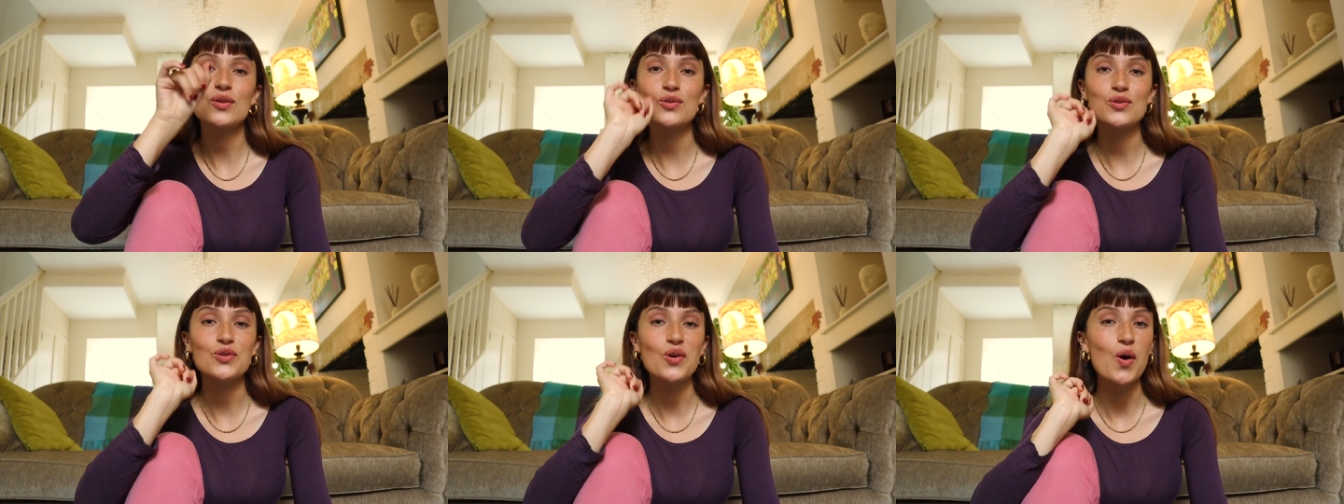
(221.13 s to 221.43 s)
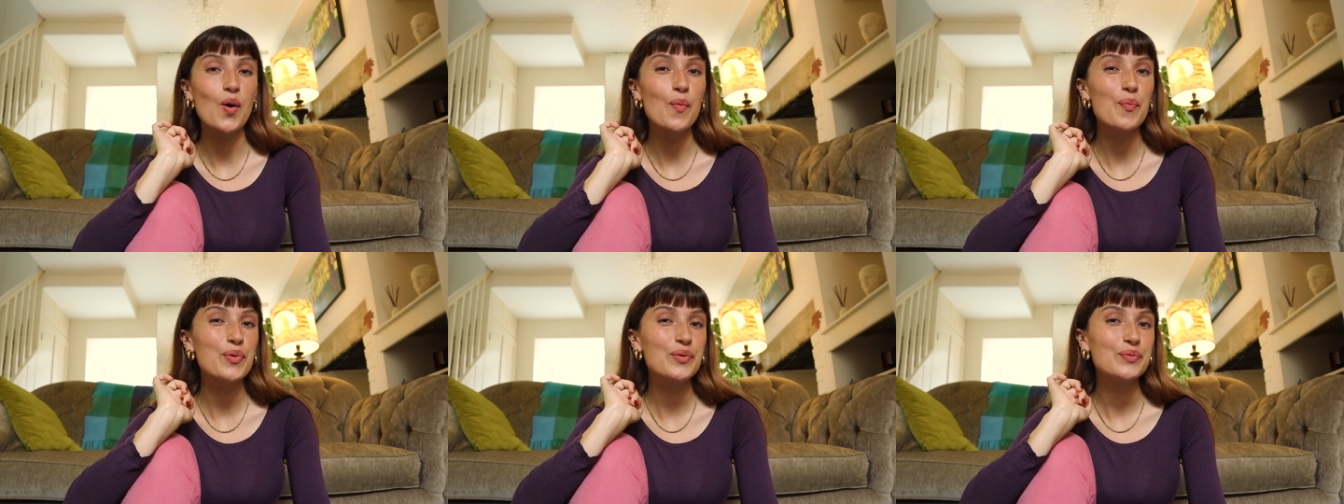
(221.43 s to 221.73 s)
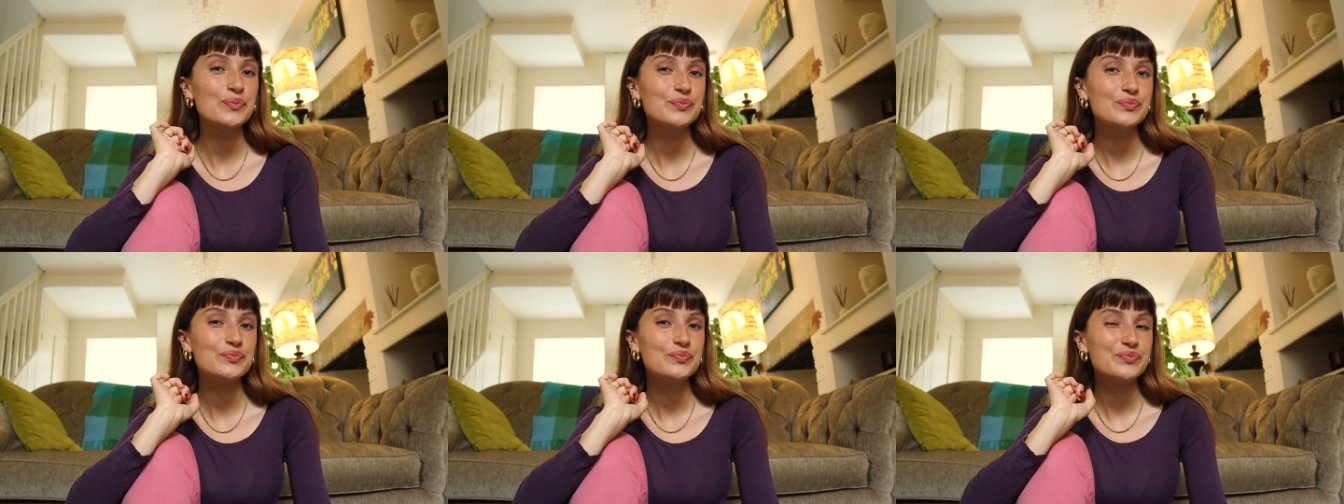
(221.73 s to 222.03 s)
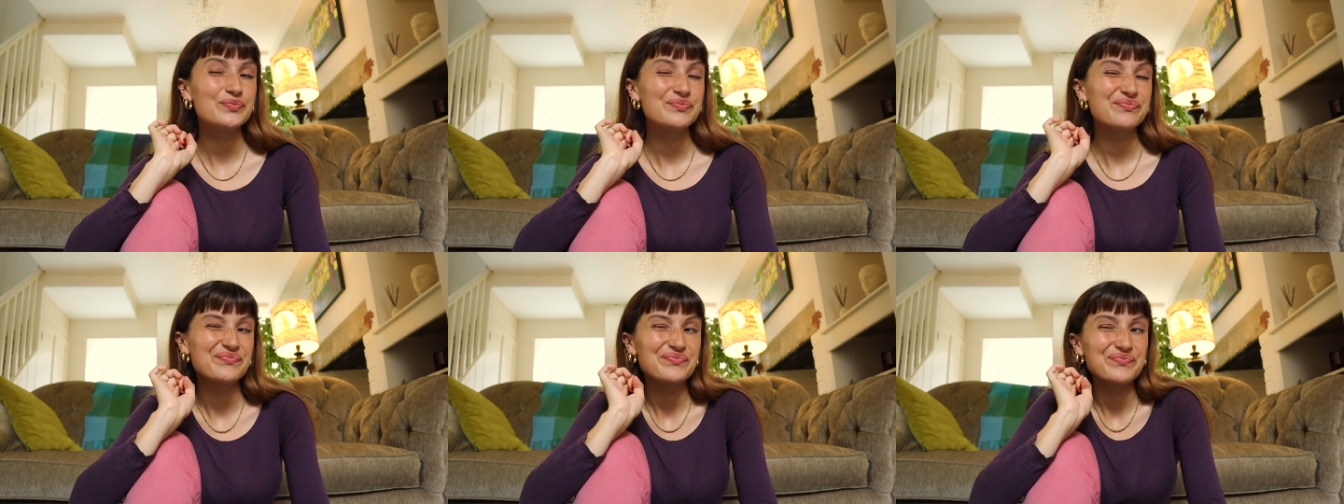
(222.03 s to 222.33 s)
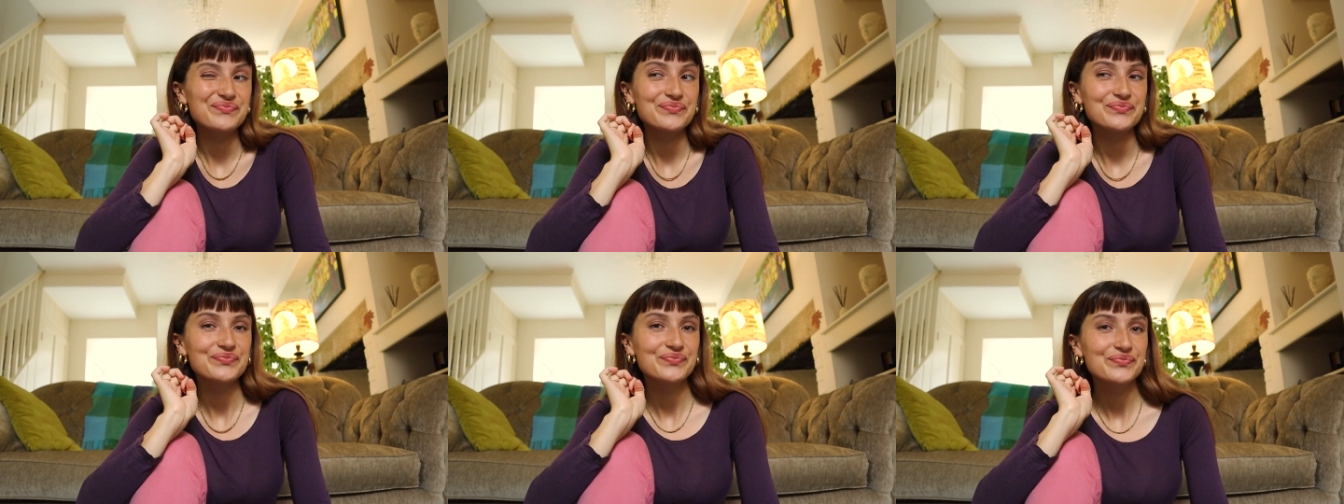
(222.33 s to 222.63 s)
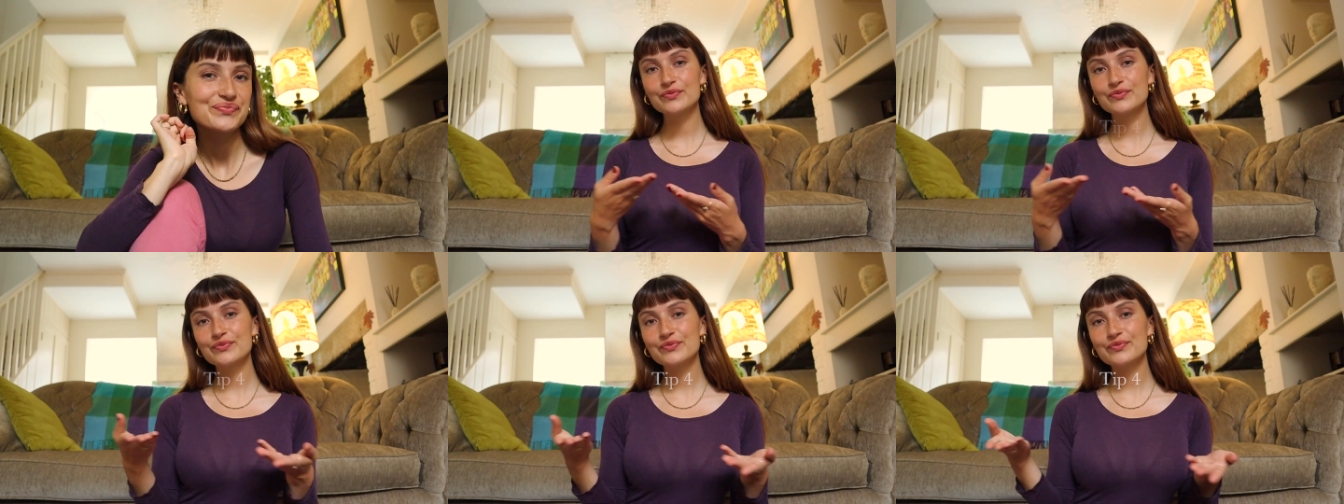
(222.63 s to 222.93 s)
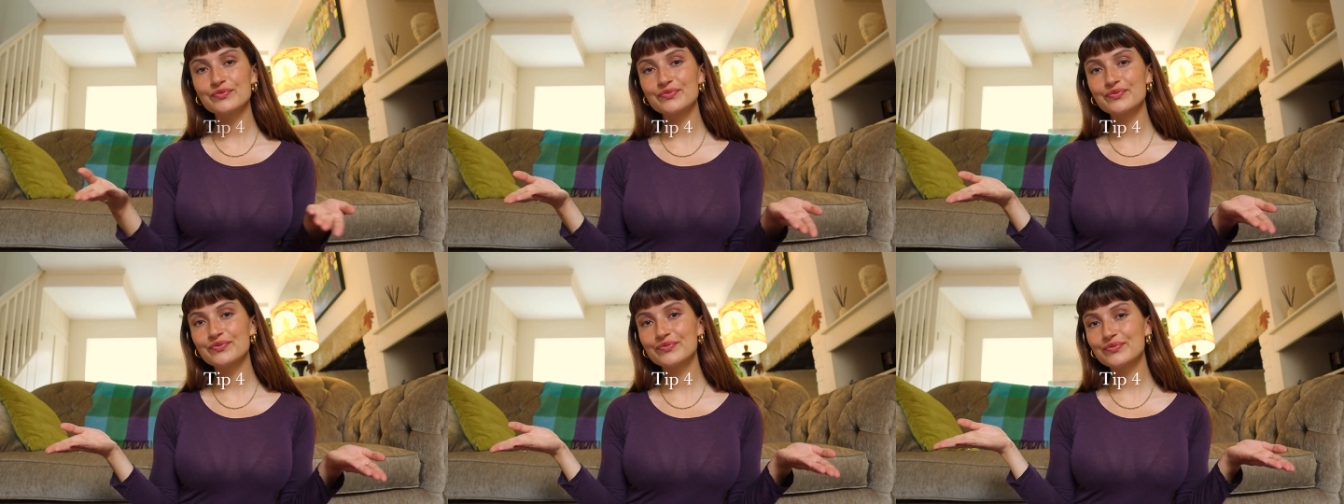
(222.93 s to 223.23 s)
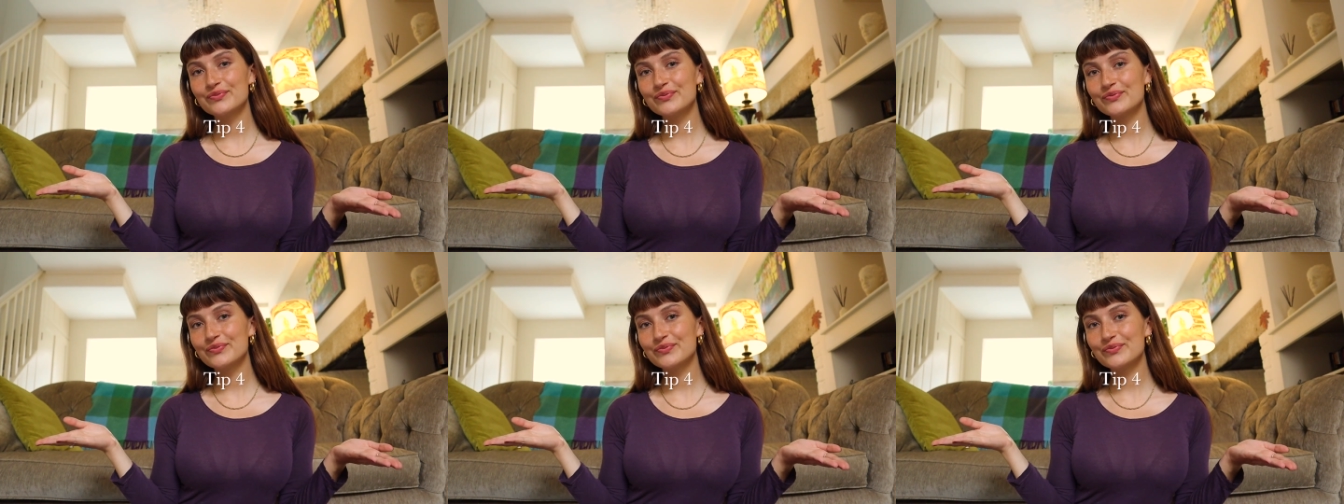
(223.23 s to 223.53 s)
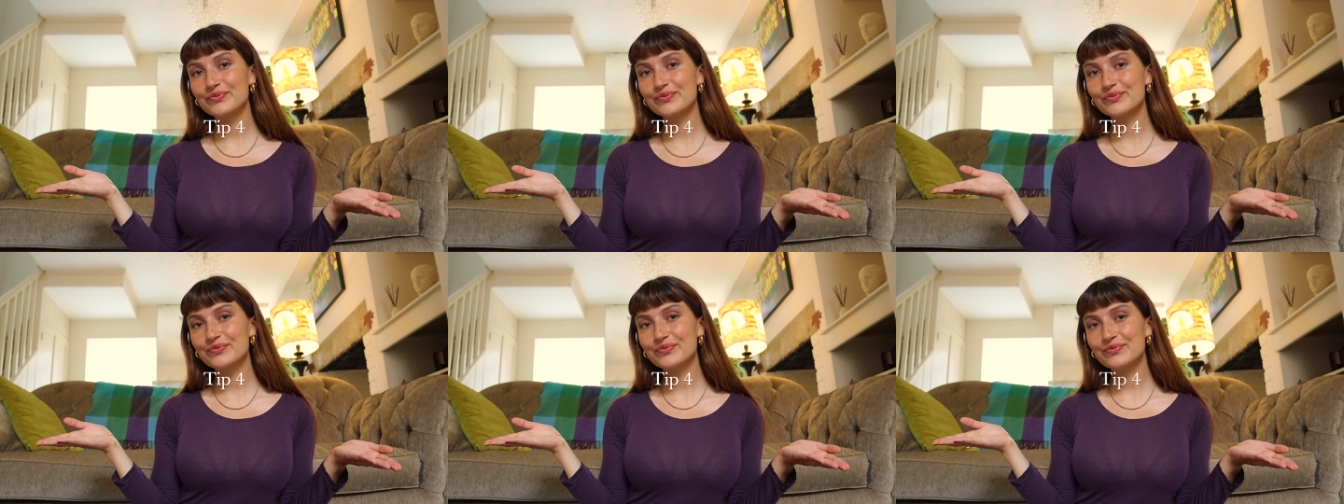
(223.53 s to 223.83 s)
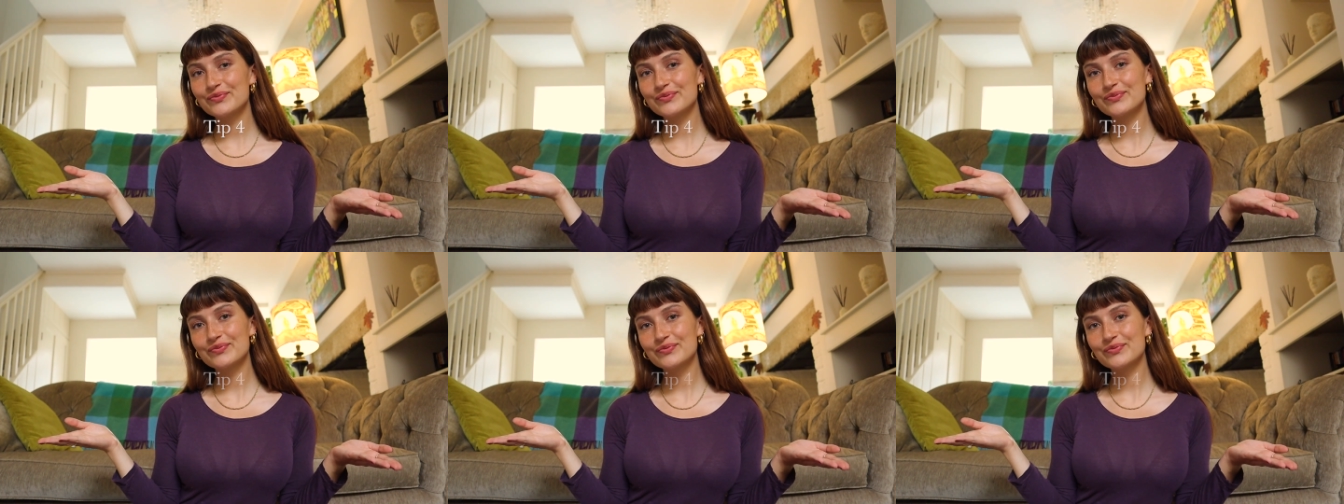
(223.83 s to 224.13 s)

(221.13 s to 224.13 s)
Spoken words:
on top. Tip 4.